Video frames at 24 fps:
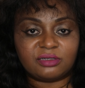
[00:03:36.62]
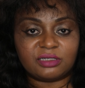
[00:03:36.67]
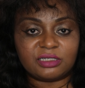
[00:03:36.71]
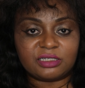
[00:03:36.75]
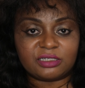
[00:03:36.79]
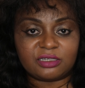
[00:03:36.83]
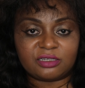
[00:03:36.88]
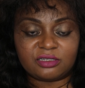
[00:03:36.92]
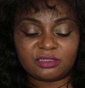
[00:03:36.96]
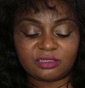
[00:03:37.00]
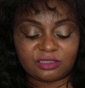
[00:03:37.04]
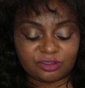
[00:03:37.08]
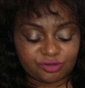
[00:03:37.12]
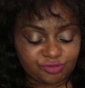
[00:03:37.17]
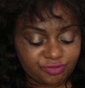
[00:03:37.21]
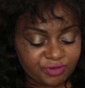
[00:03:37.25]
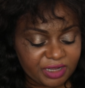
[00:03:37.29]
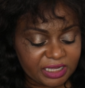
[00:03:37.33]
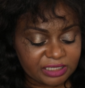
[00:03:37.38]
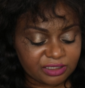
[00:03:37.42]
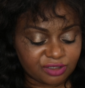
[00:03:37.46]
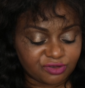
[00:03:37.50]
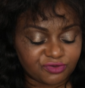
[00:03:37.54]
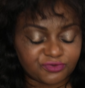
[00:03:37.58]
a good
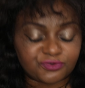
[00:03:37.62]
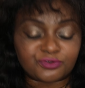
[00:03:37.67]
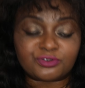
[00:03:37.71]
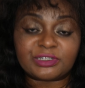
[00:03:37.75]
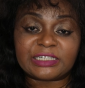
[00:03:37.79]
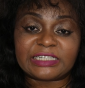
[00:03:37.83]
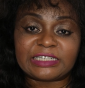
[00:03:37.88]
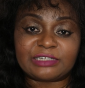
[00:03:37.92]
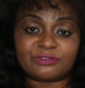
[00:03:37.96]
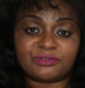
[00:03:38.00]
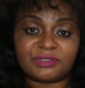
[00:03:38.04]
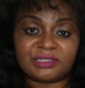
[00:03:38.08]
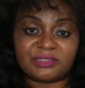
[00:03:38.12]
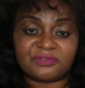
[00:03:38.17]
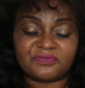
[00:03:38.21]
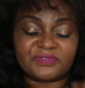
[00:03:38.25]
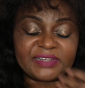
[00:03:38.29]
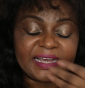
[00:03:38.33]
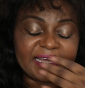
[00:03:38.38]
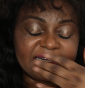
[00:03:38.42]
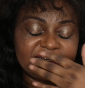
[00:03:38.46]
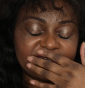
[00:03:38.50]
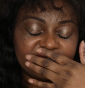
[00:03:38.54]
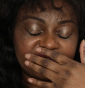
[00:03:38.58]
three to four hours
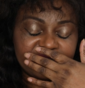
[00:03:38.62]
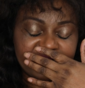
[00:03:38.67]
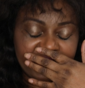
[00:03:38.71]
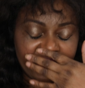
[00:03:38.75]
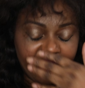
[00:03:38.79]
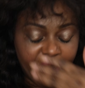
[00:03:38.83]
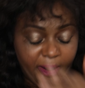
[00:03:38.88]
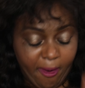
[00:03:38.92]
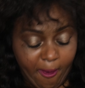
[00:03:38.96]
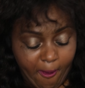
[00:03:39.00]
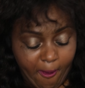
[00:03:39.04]
of editing.